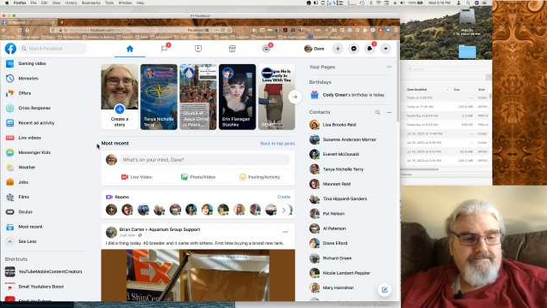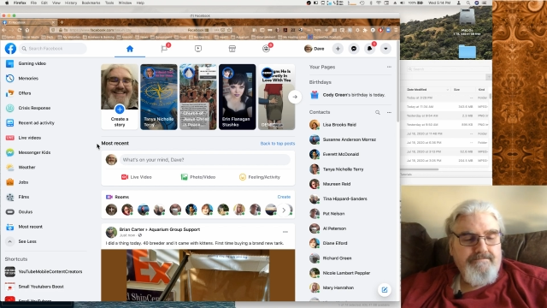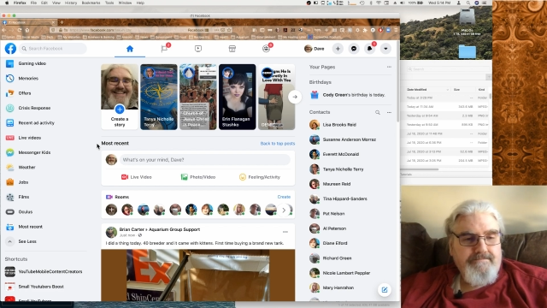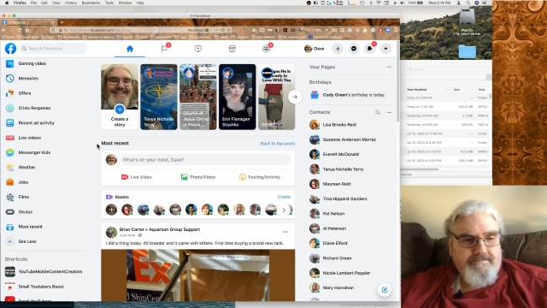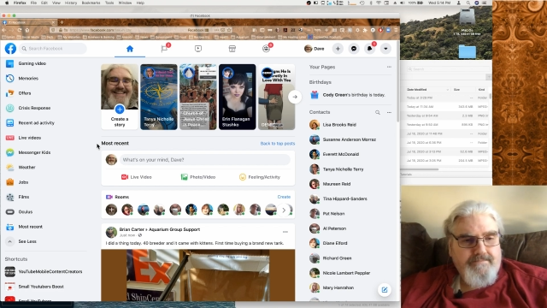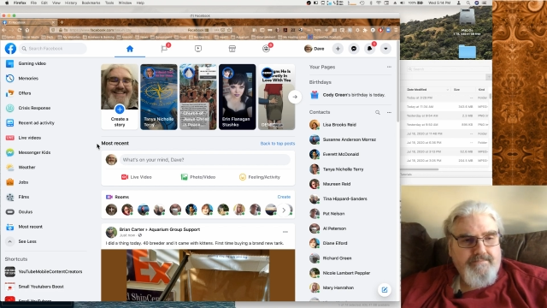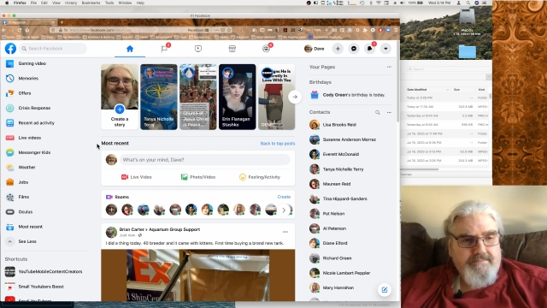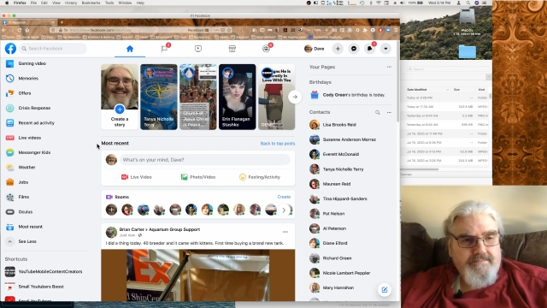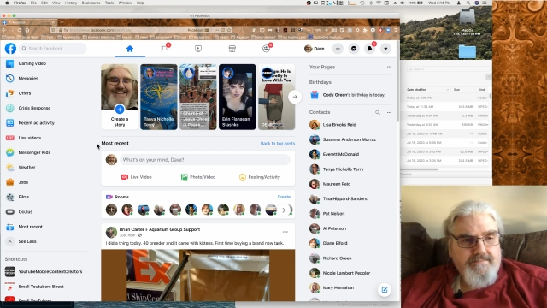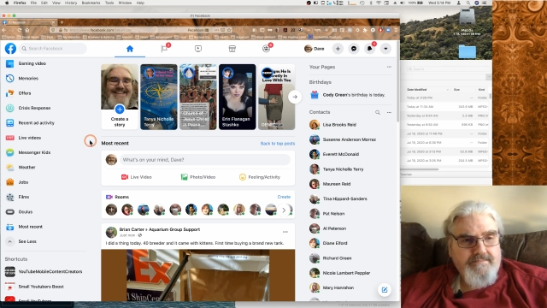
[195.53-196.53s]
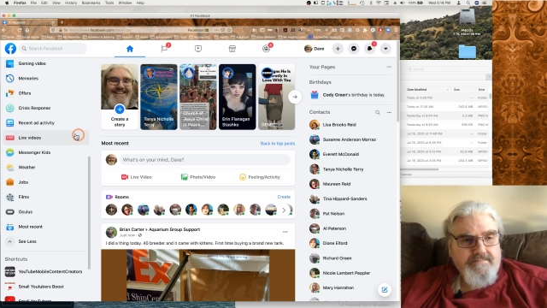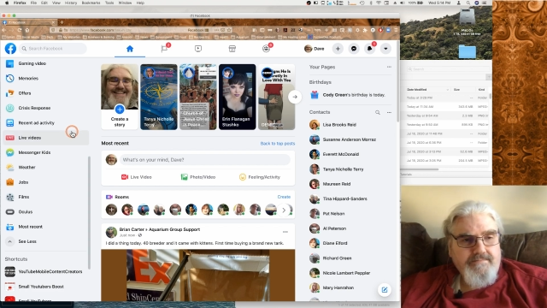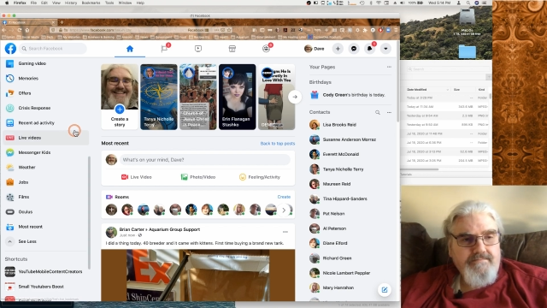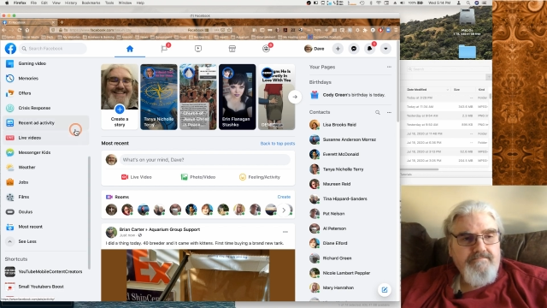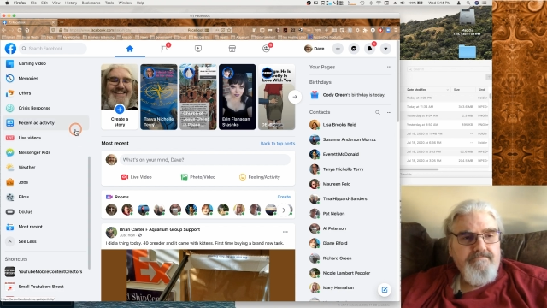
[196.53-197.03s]

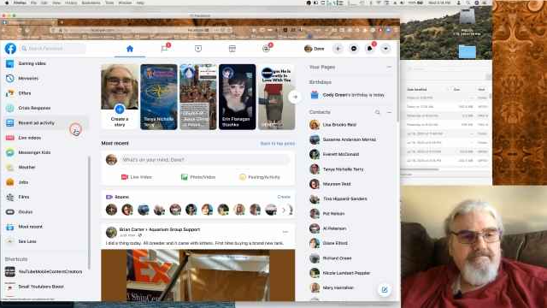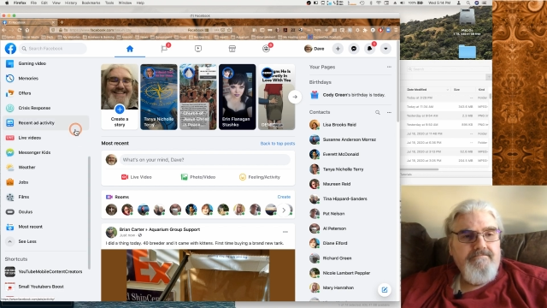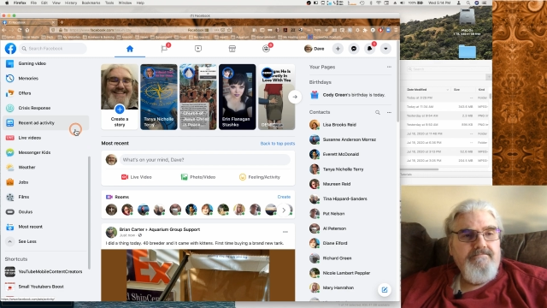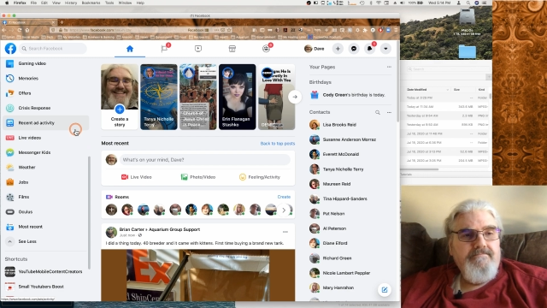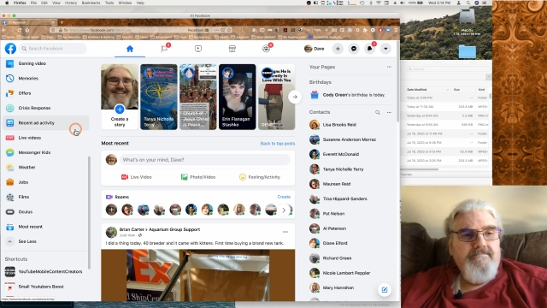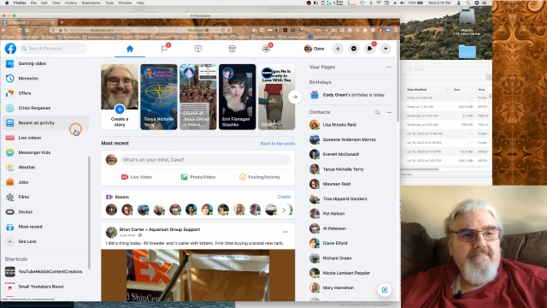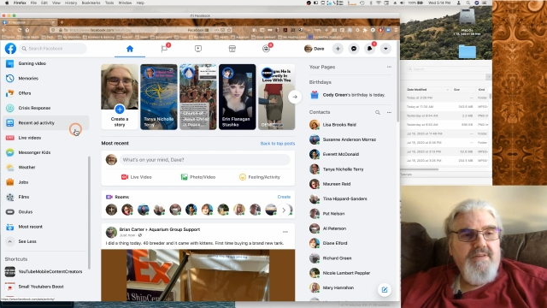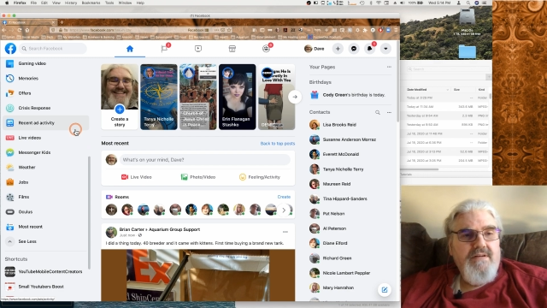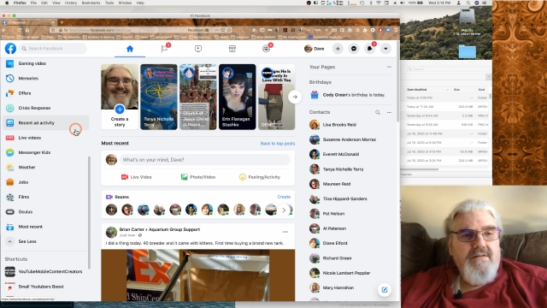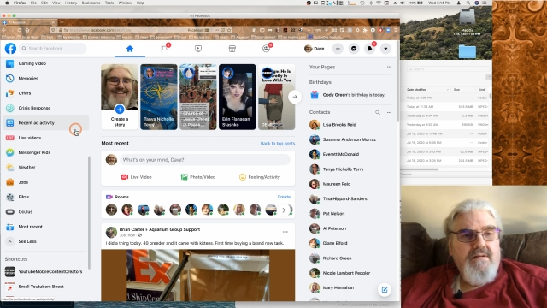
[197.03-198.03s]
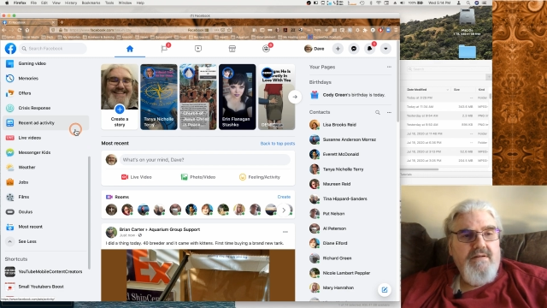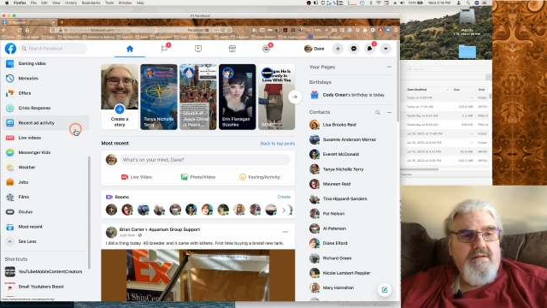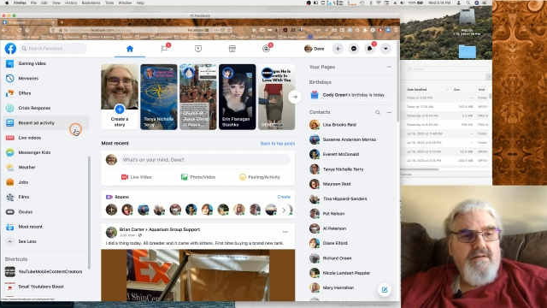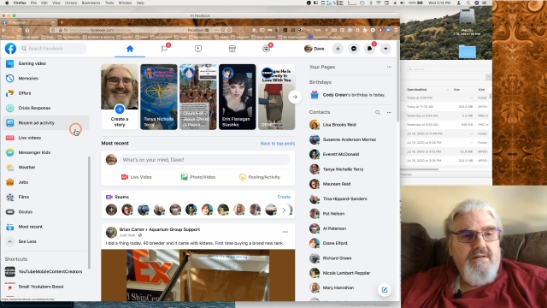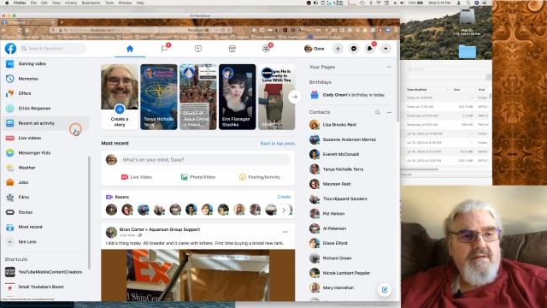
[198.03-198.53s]

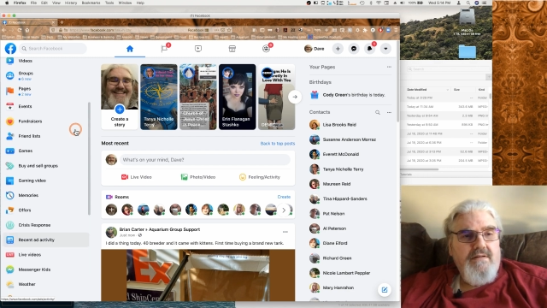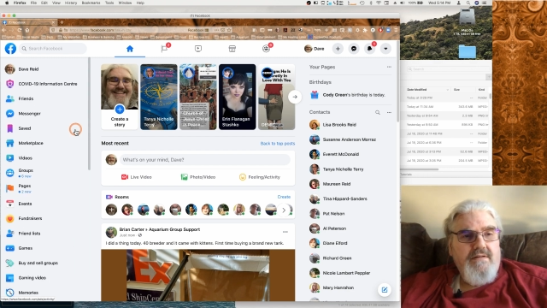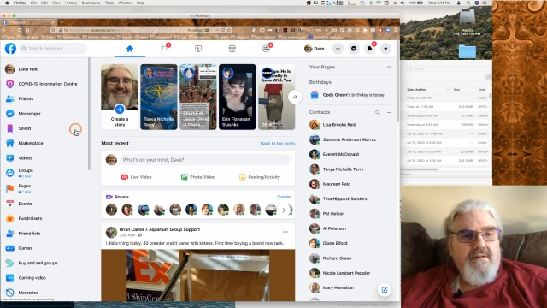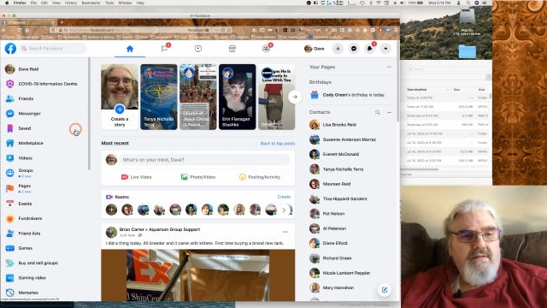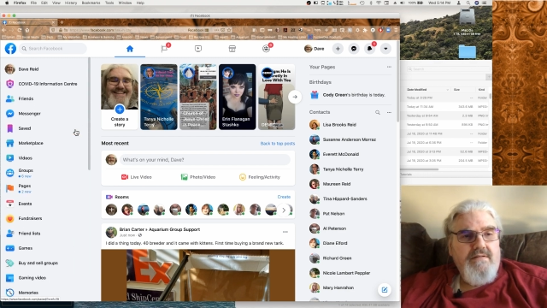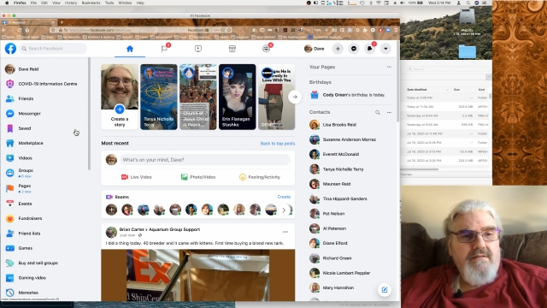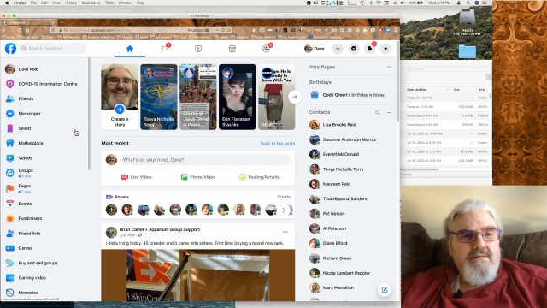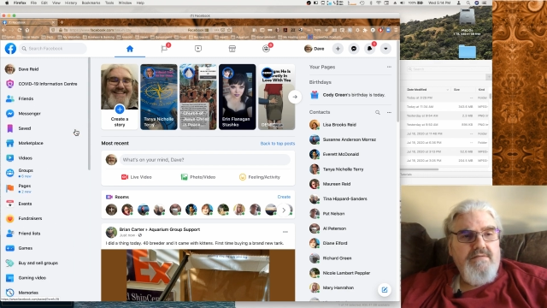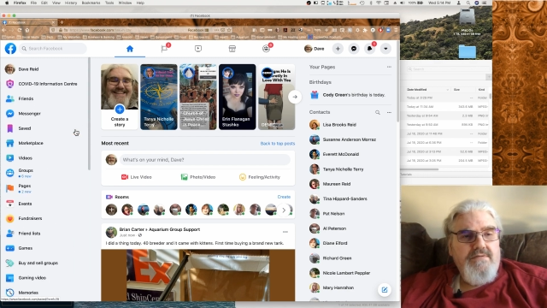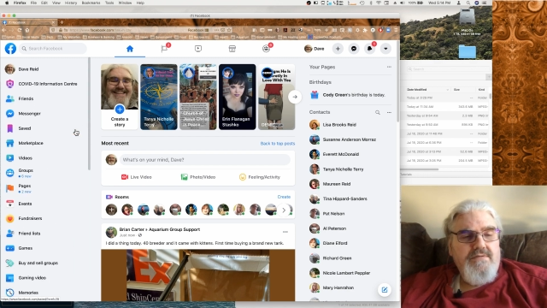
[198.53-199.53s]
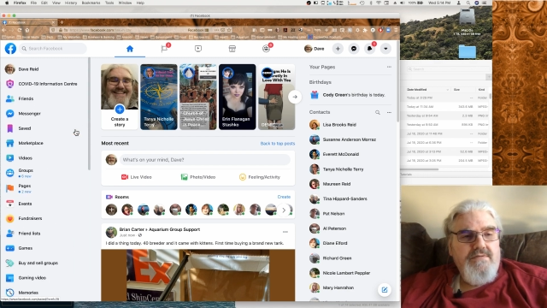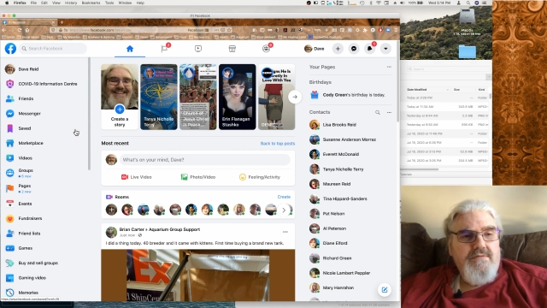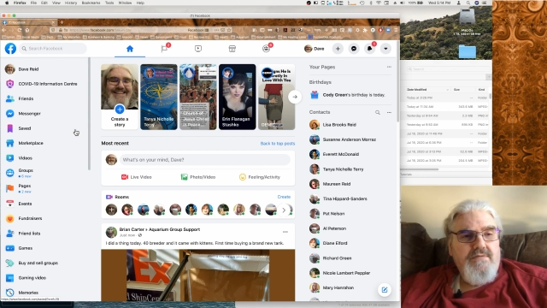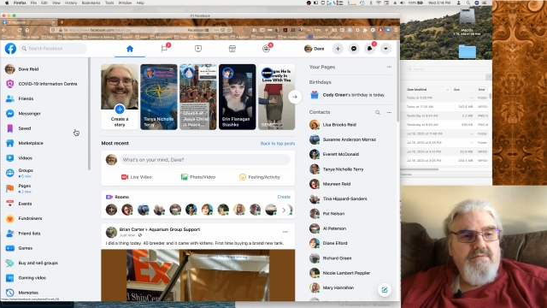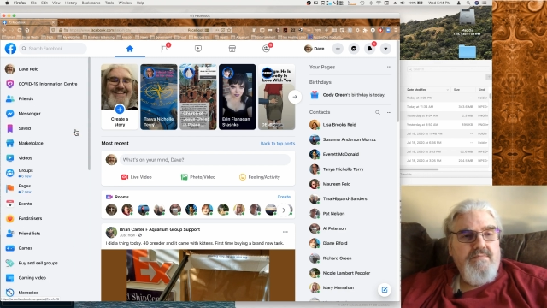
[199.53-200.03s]

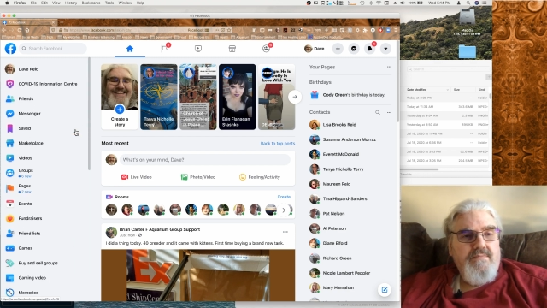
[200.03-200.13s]
(no one is talking)